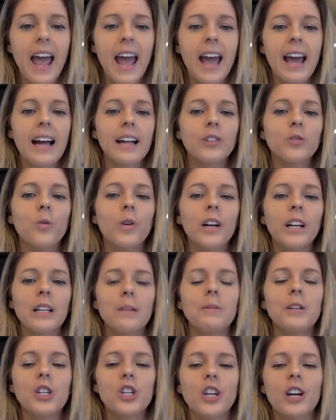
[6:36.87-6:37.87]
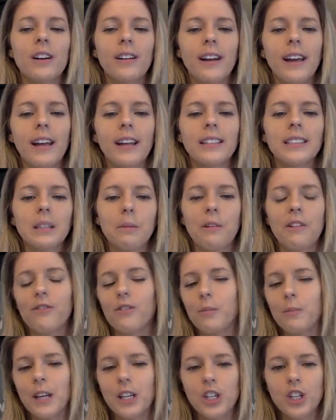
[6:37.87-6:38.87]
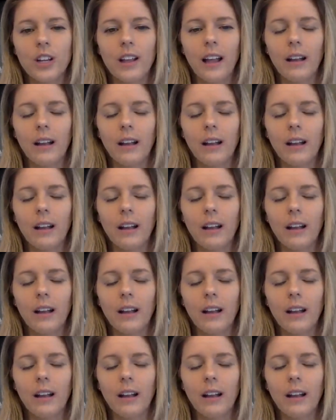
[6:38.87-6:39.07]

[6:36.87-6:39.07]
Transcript: and we're going to be sharing some information